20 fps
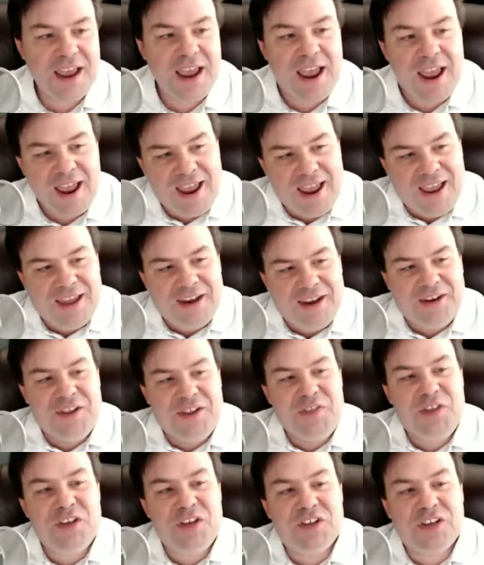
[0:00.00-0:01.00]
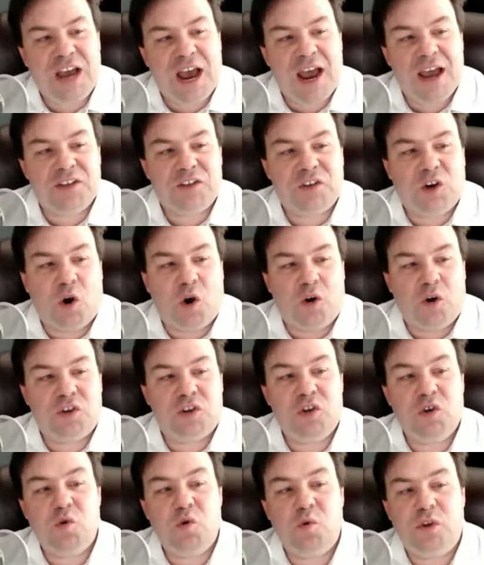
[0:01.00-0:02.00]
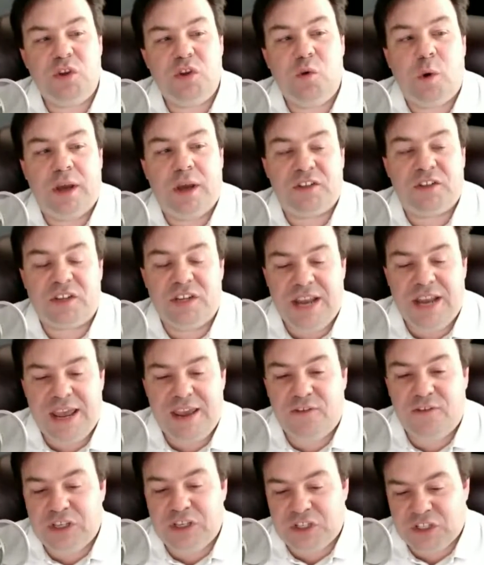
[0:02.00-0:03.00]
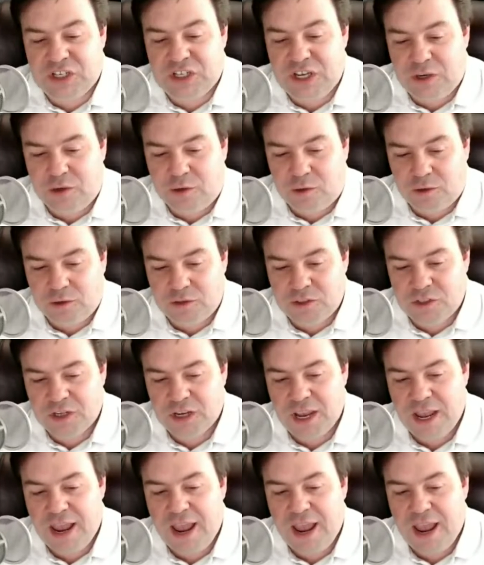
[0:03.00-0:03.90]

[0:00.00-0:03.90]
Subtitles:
And these guys are 2 U.S. Navy SEALs.